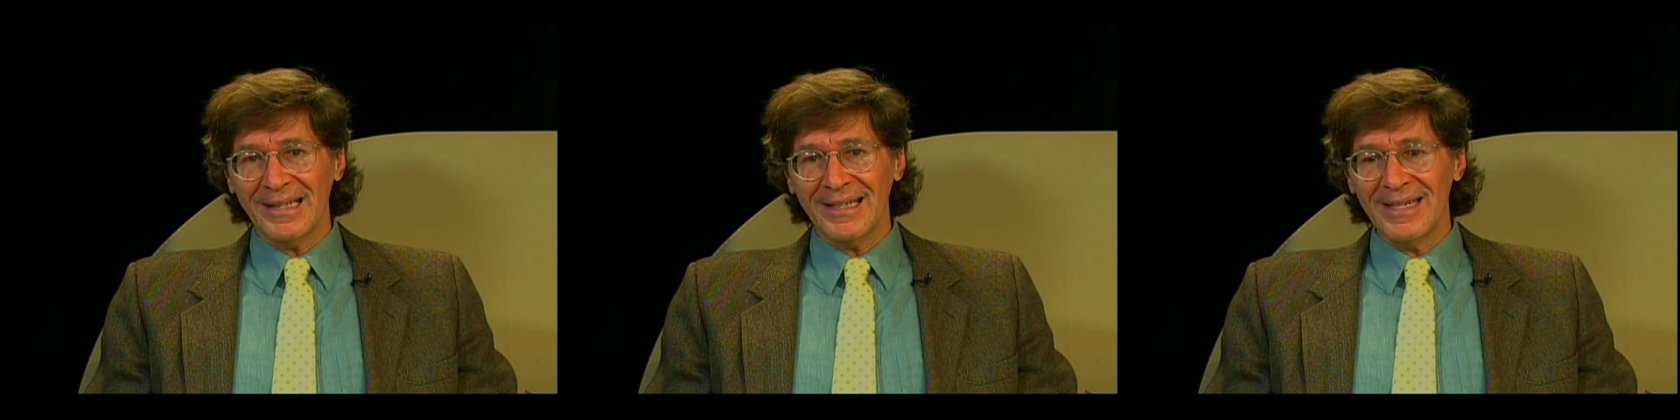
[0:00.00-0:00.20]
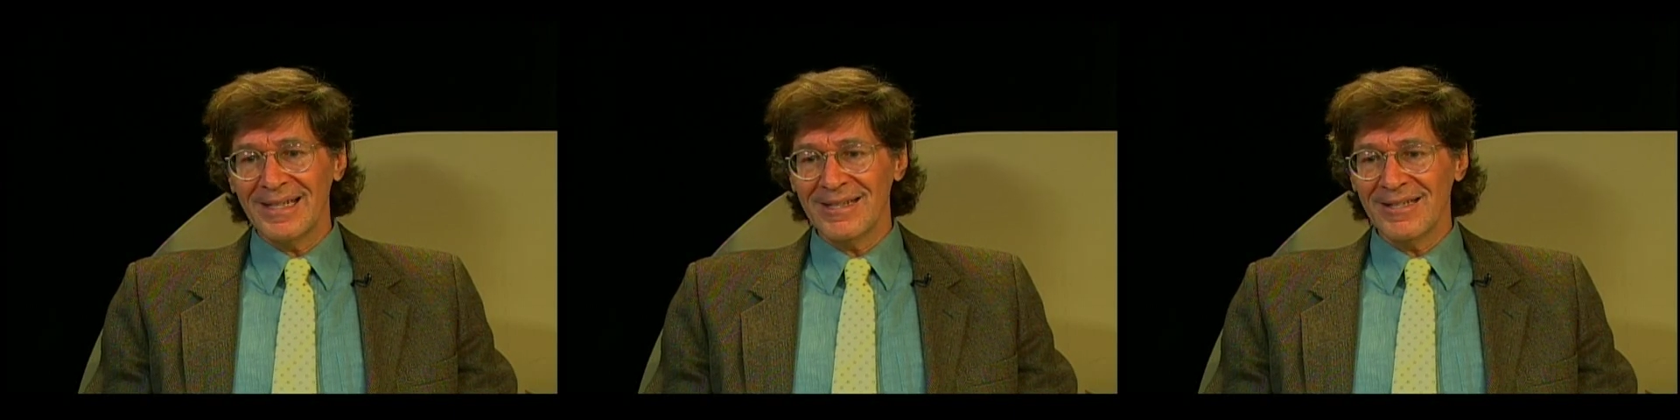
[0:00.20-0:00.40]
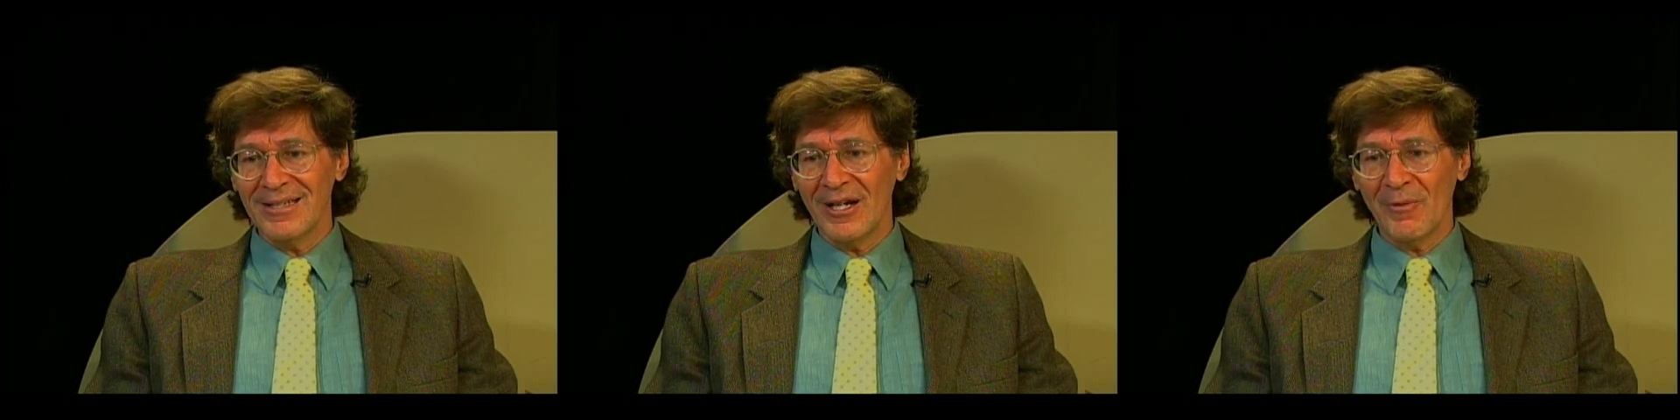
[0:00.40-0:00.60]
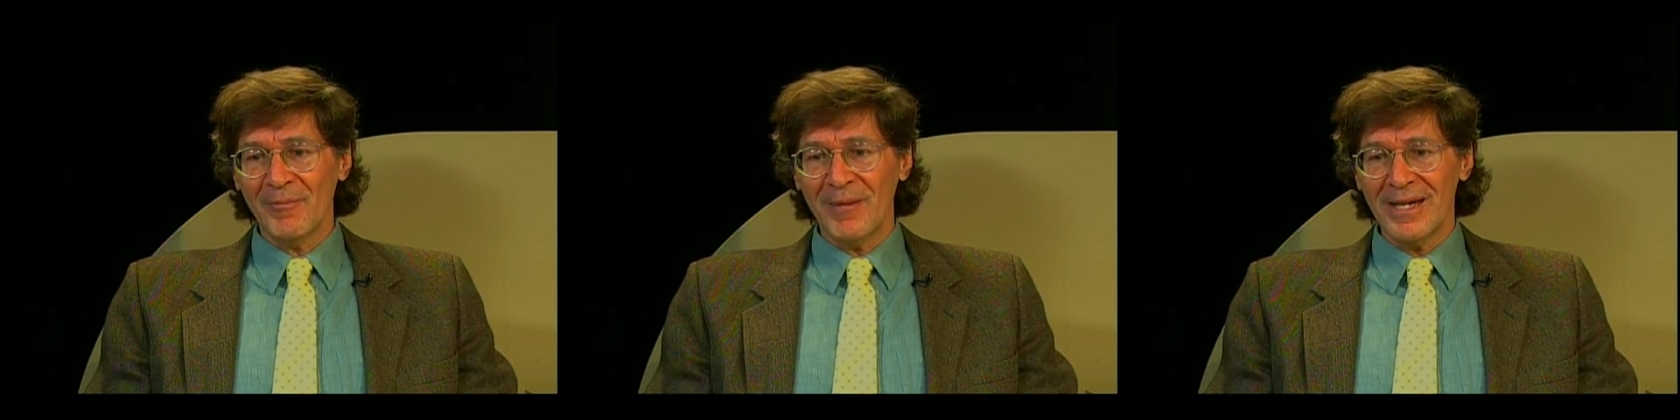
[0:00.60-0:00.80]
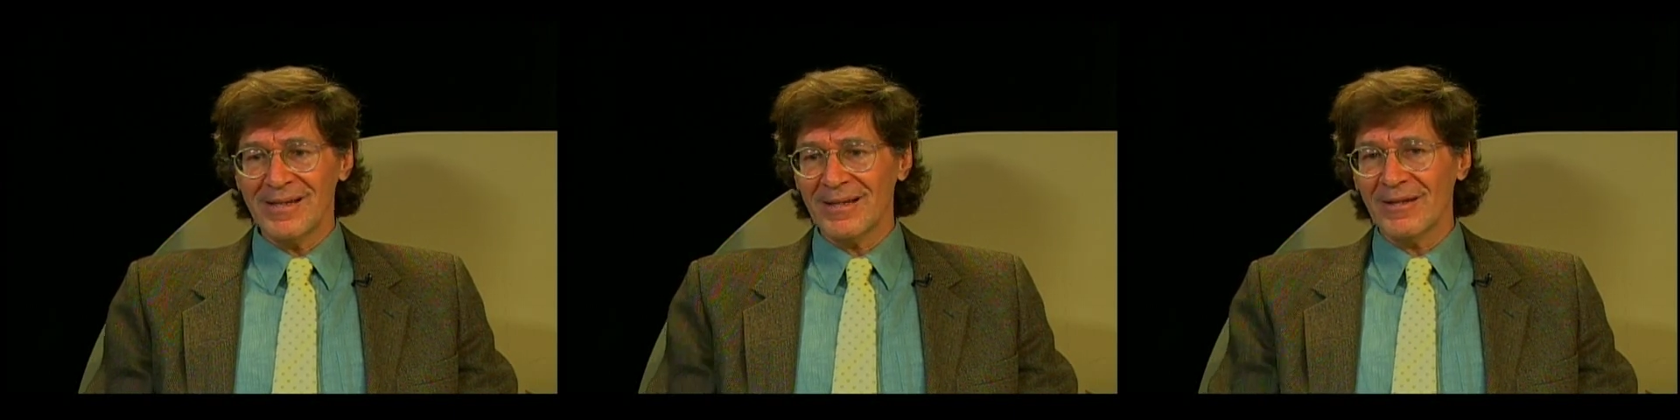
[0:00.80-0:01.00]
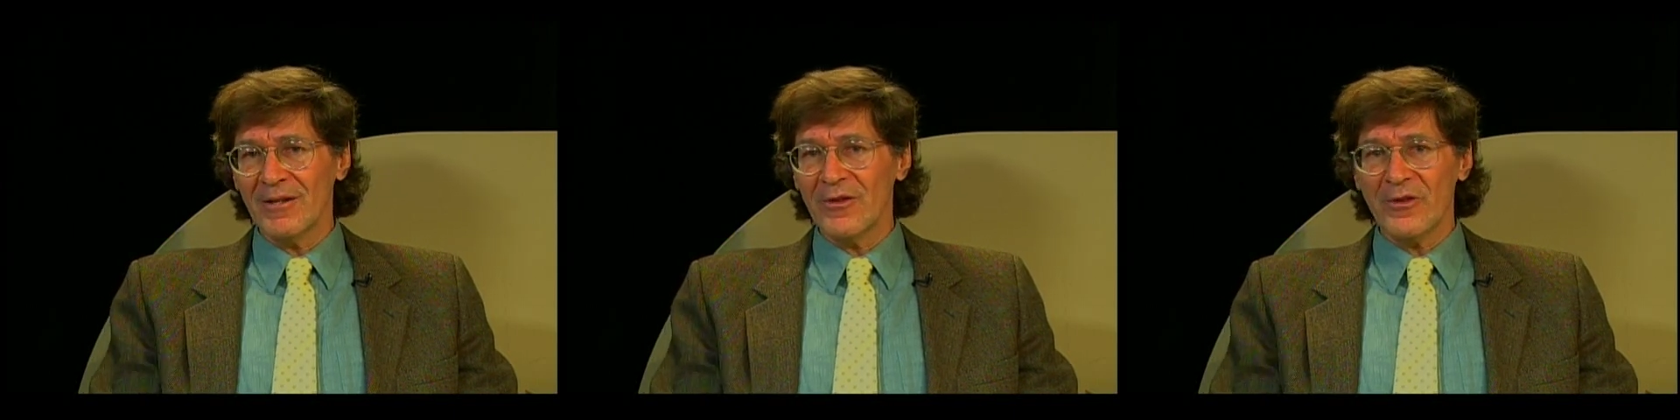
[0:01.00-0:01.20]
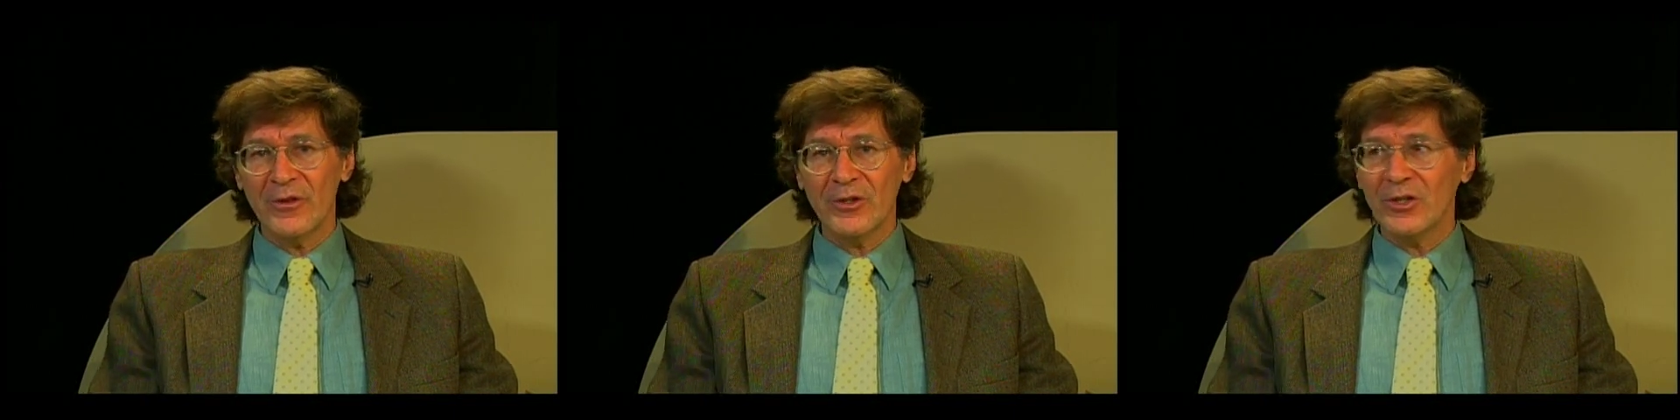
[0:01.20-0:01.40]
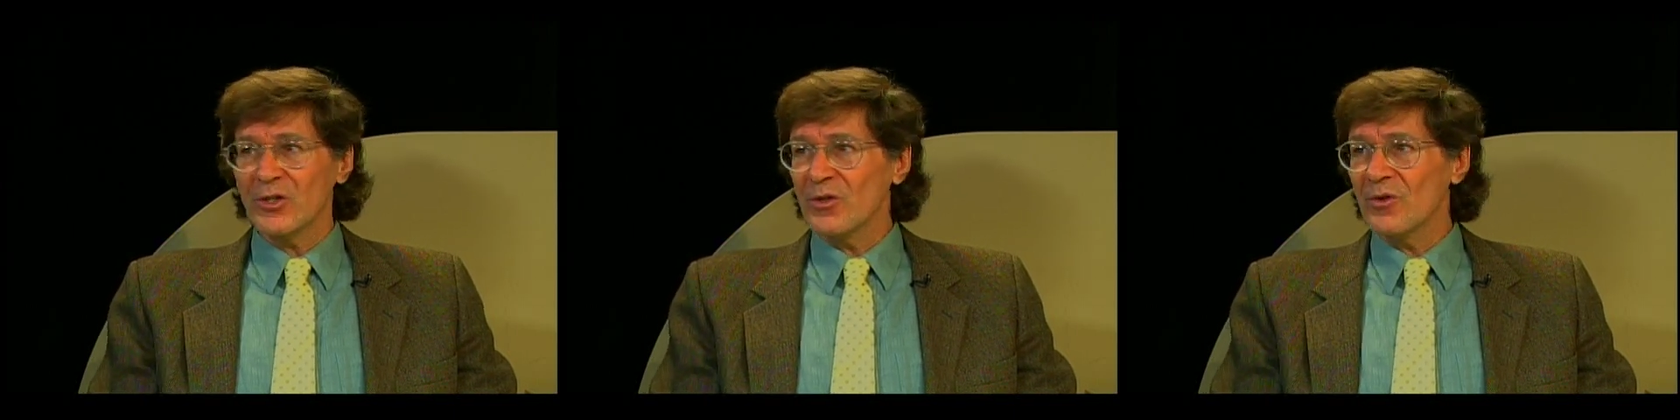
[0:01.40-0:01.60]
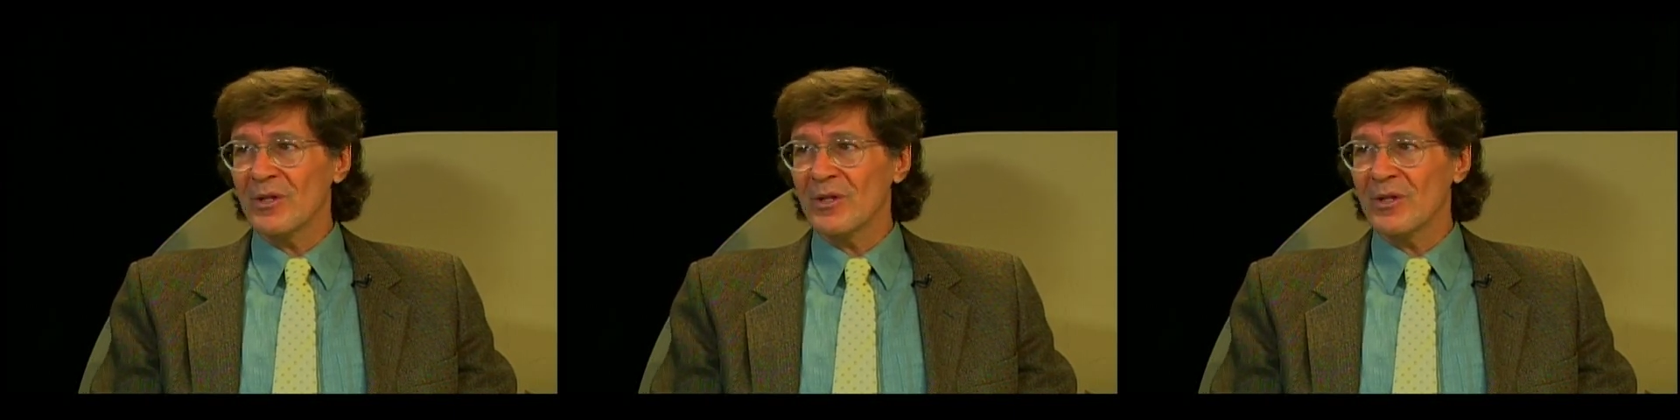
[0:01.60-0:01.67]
It, you know, basically there are two